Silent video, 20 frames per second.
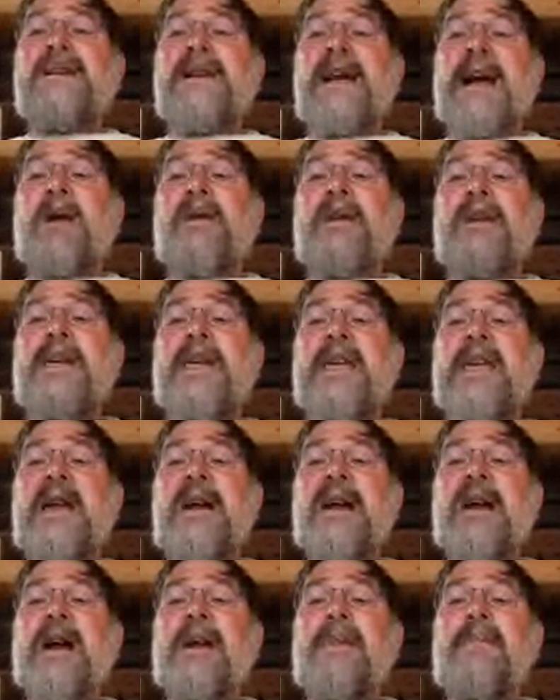down
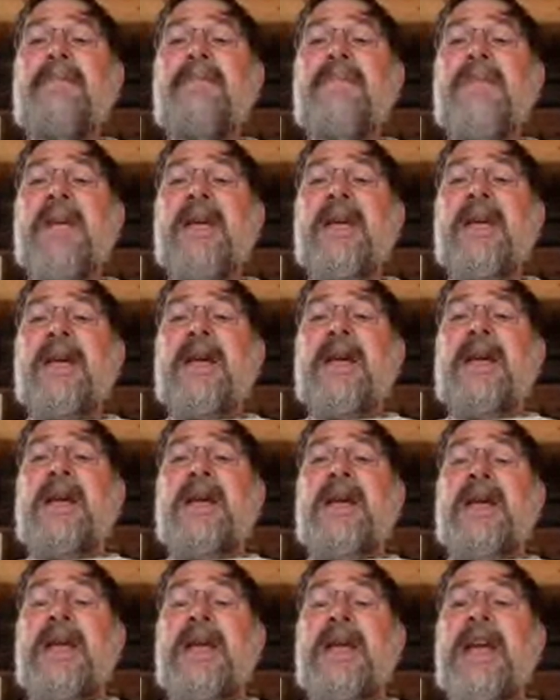here.
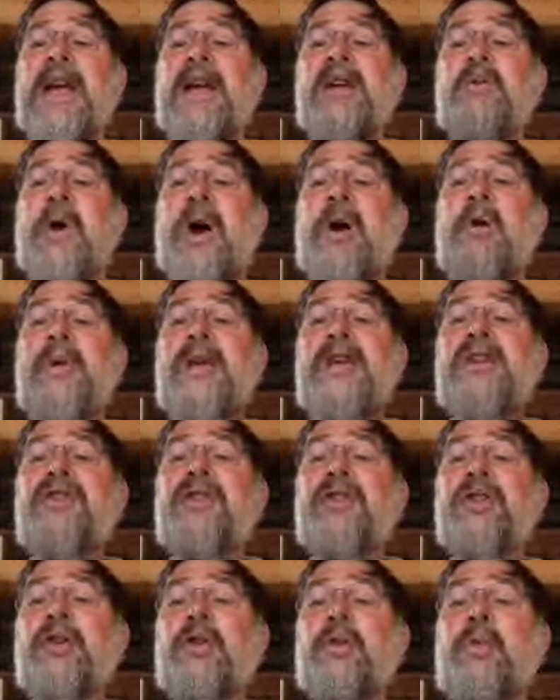And what we
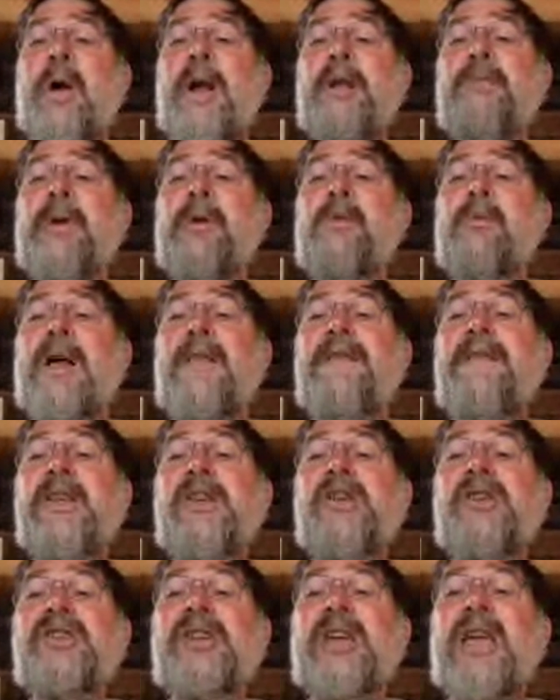do when we run the
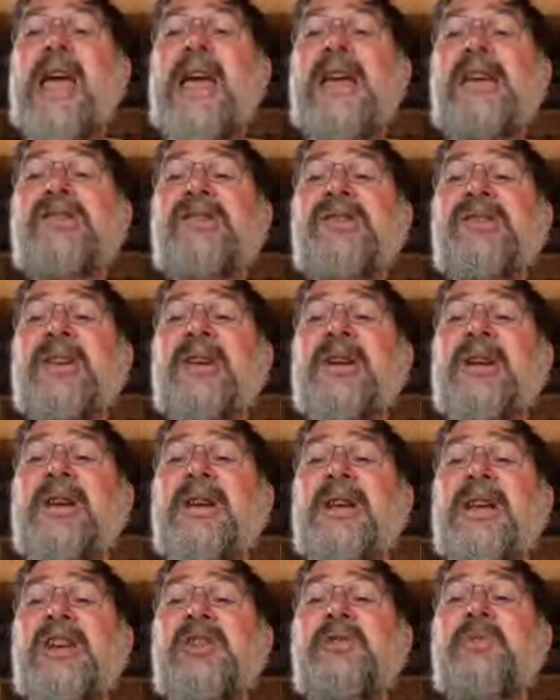use case
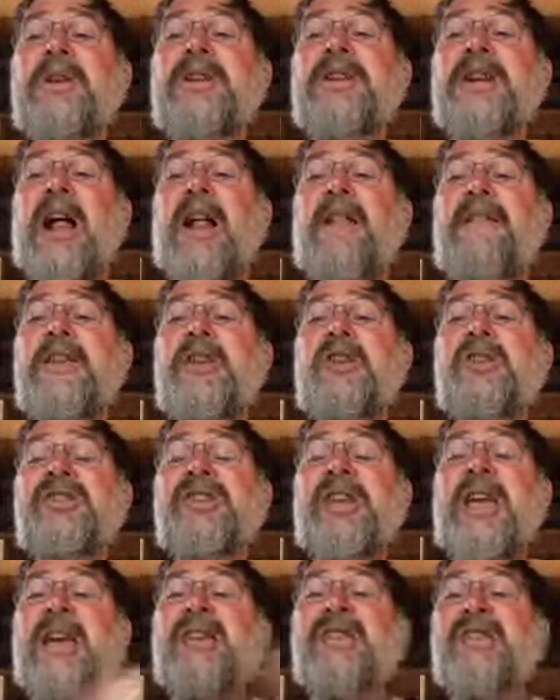is we tell the use
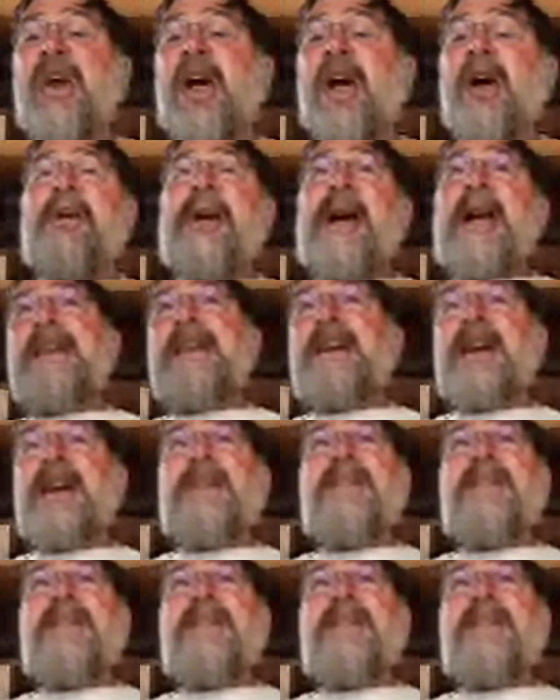case, all right, here are